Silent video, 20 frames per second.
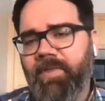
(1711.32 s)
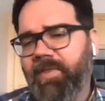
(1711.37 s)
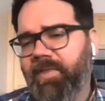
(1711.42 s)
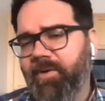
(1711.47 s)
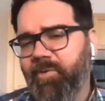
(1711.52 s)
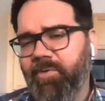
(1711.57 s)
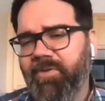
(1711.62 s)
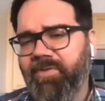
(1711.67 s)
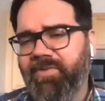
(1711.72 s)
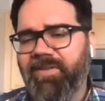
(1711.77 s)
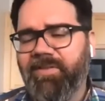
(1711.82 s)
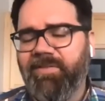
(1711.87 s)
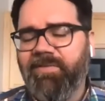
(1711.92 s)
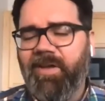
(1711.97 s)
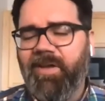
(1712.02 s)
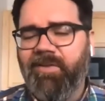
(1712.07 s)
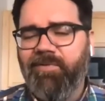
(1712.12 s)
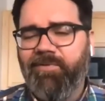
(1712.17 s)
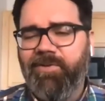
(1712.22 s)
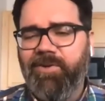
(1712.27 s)
there was
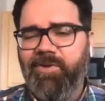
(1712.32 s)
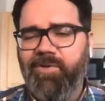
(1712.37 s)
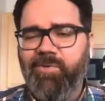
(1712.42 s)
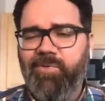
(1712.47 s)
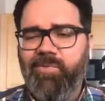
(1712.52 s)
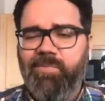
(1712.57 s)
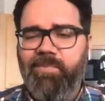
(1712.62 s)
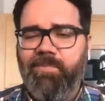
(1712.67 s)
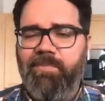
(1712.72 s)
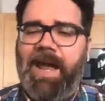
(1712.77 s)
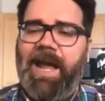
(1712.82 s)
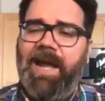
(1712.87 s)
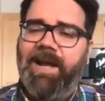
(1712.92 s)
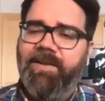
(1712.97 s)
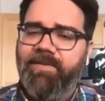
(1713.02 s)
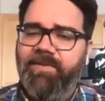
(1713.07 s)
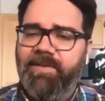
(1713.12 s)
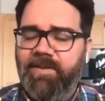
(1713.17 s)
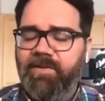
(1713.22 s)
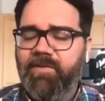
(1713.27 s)
a few
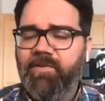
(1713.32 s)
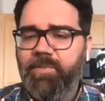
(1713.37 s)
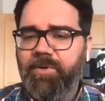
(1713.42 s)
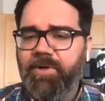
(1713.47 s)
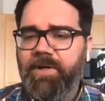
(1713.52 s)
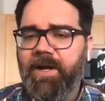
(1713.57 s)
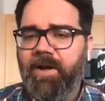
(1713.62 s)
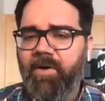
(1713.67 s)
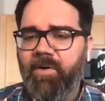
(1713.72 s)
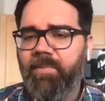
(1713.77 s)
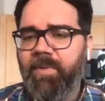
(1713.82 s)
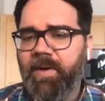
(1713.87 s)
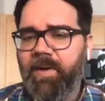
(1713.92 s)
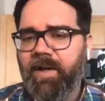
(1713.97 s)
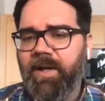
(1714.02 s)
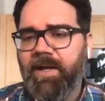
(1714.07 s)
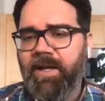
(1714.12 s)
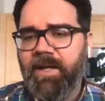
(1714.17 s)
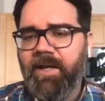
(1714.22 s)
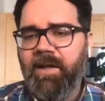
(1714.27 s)
magazines put out
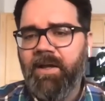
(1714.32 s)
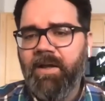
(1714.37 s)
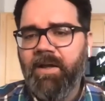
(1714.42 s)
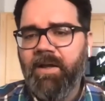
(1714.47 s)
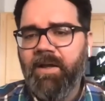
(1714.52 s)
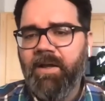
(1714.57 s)
by